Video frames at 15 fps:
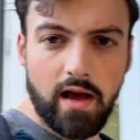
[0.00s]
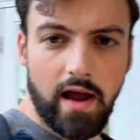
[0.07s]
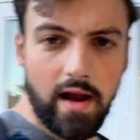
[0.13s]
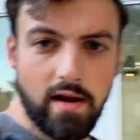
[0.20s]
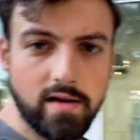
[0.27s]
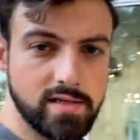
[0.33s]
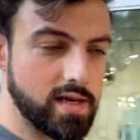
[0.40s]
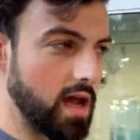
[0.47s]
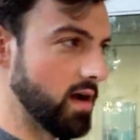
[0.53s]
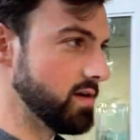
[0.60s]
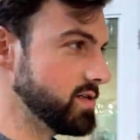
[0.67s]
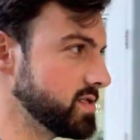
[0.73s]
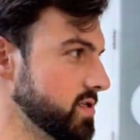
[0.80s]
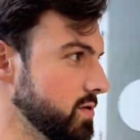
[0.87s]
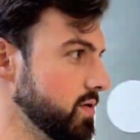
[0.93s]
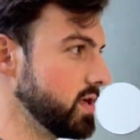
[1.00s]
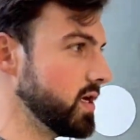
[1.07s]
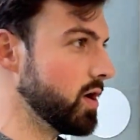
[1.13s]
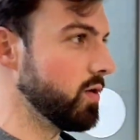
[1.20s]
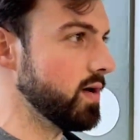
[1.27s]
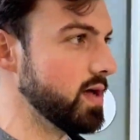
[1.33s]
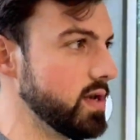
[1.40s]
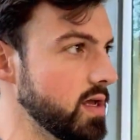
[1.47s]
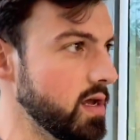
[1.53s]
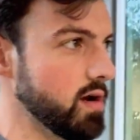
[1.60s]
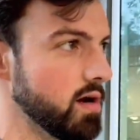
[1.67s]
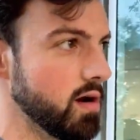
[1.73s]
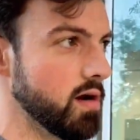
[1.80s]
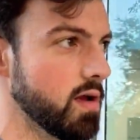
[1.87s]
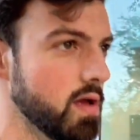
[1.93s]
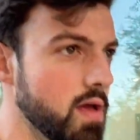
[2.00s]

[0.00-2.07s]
hair studio in here.